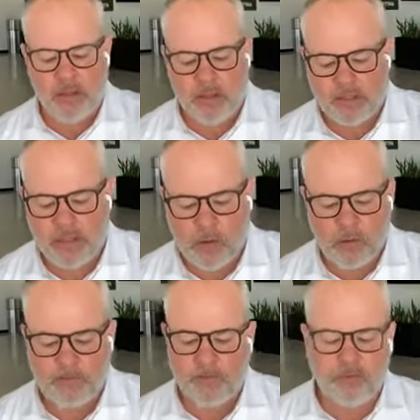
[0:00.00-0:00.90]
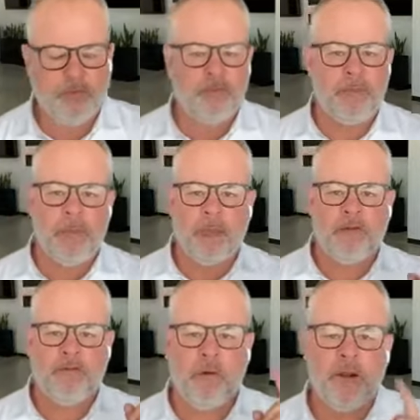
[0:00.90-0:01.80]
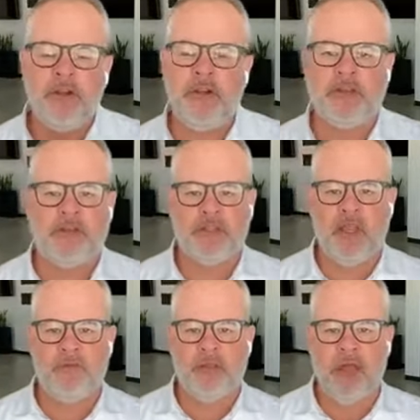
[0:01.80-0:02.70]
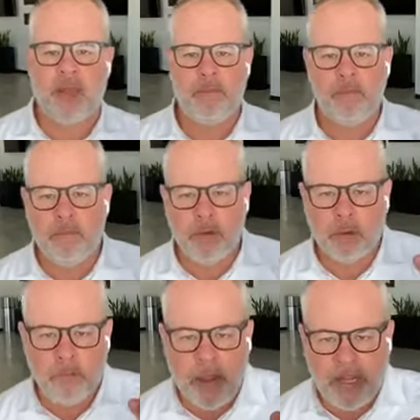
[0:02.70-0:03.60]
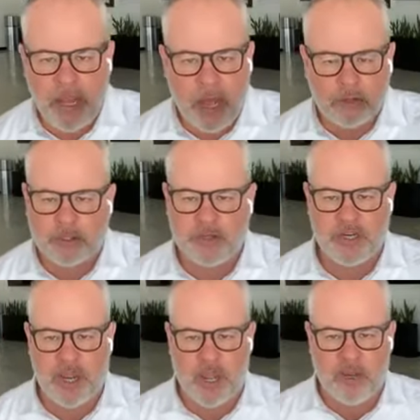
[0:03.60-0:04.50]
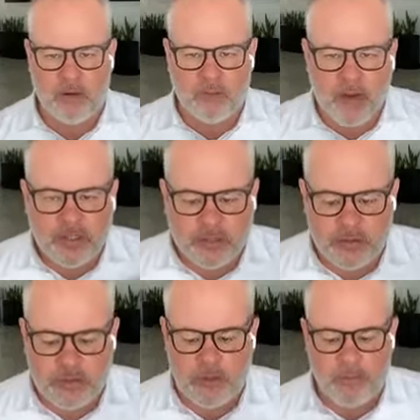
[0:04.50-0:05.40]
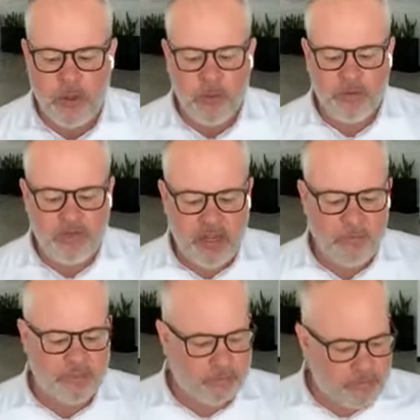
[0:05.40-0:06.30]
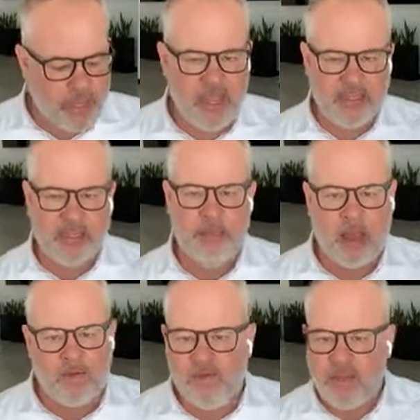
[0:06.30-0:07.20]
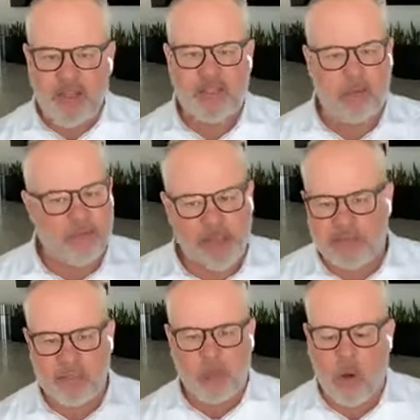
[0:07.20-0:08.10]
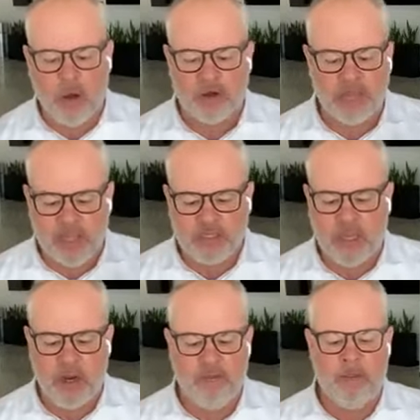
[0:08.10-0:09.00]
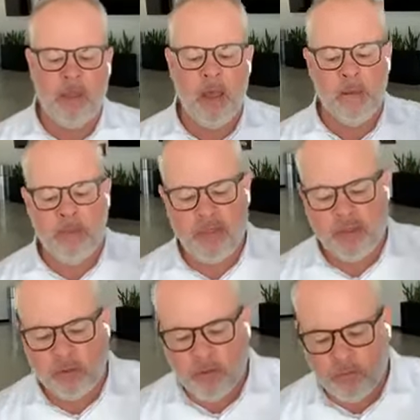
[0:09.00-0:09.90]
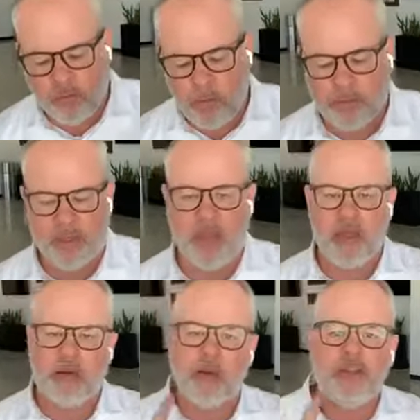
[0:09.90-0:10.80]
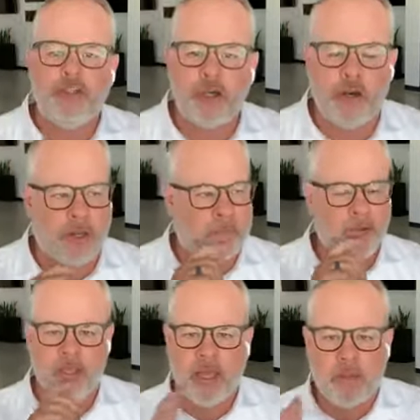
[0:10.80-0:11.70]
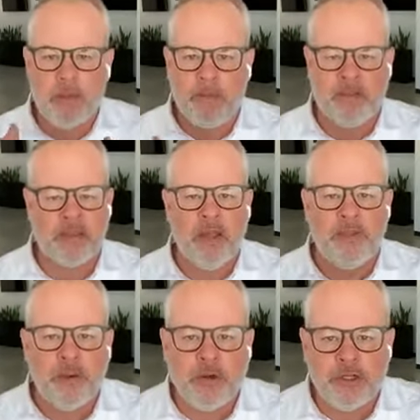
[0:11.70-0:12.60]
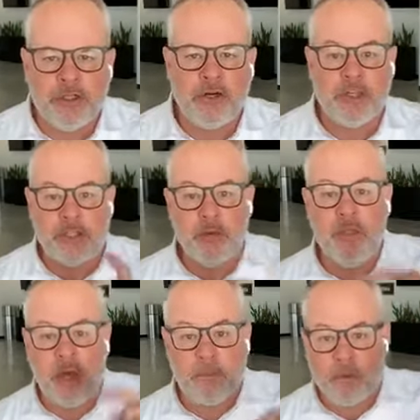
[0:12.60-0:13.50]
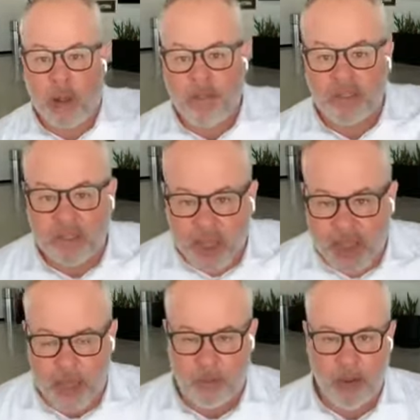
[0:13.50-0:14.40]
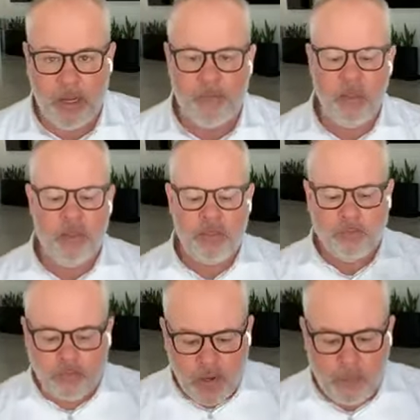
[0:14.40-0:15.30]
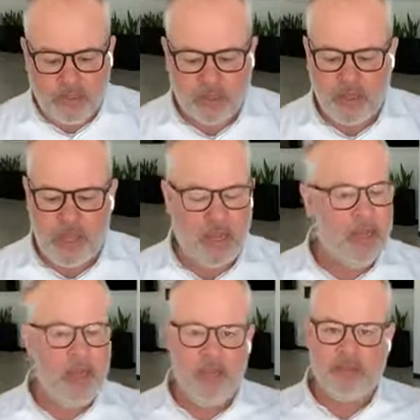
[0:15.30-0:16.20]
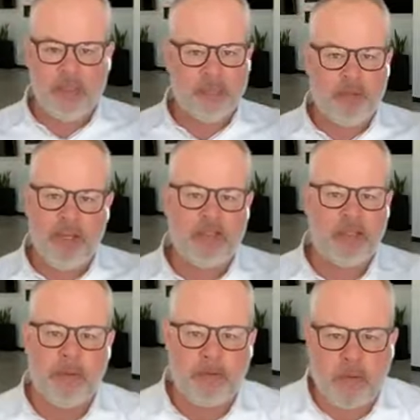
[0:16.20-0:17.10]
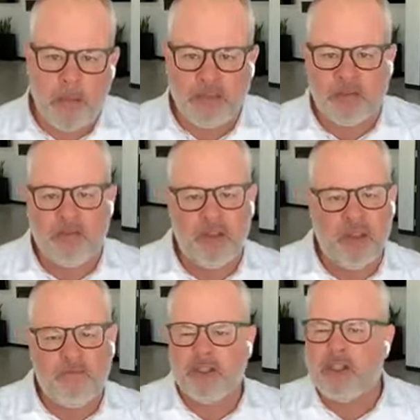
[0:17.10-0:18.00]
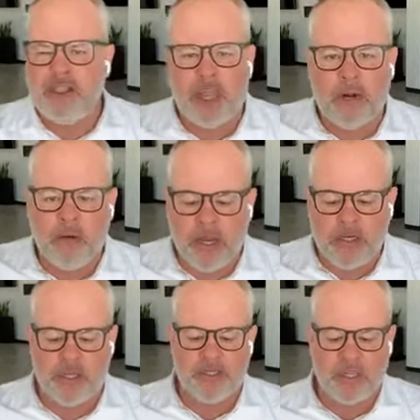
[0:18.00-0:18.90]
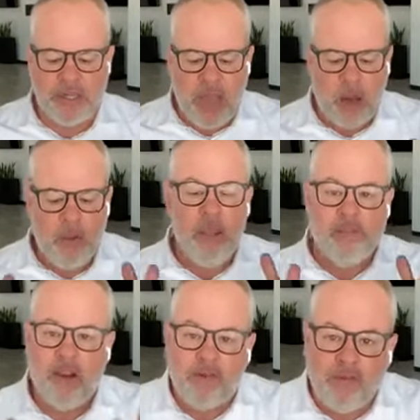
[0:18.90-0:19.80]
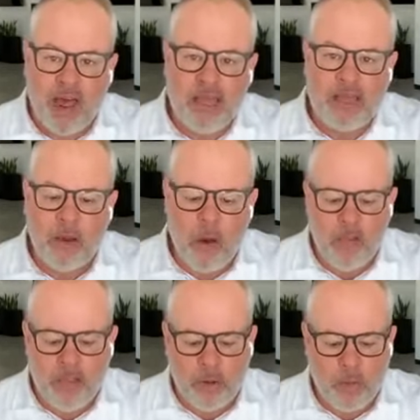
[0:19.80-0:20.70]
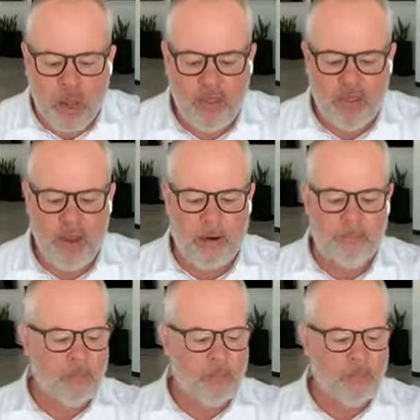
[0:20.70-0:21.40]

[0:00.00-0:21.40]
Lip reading: So, 400 years of slavery, God, with a mighty outstretched hand, rescues them, redeems them, takes them out, feeds them, gives them water, takes care of them, but they're grumbling. Now, they're on a journey. You got to remember this. They're on a journey to the promised land, right? The promised land is this place that's been promised to them for generations, and now they're finally on their way there.